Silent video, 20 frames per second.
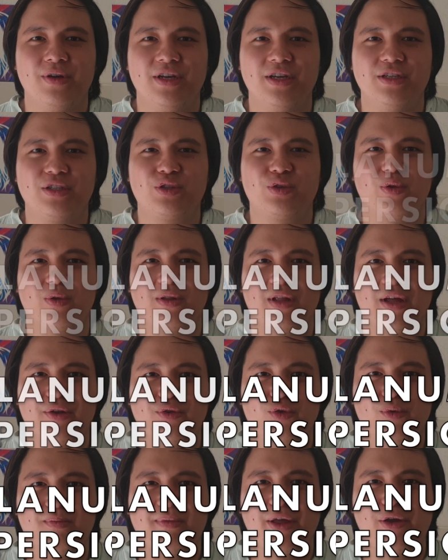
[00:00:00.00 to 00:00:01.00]
is
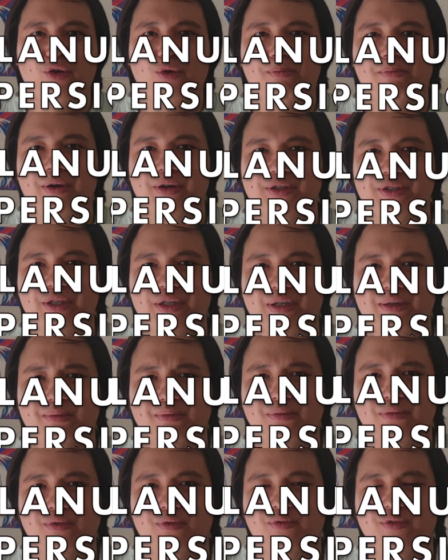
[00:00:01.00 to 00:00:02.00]
Solanum
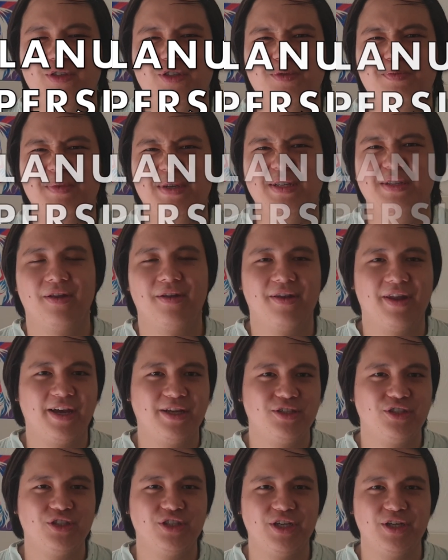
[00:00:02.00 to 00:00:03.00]
lycopersicum, which means
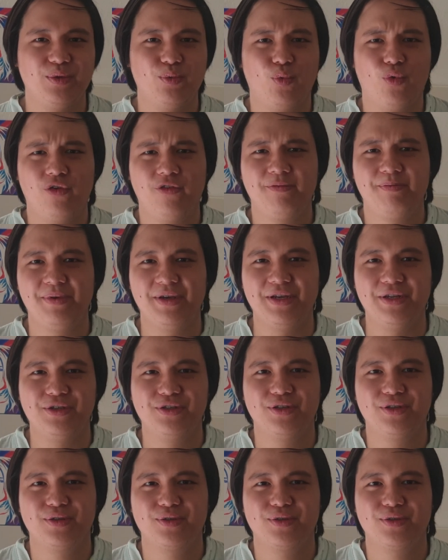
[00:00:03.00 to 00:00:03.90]
nightshade wolf peach.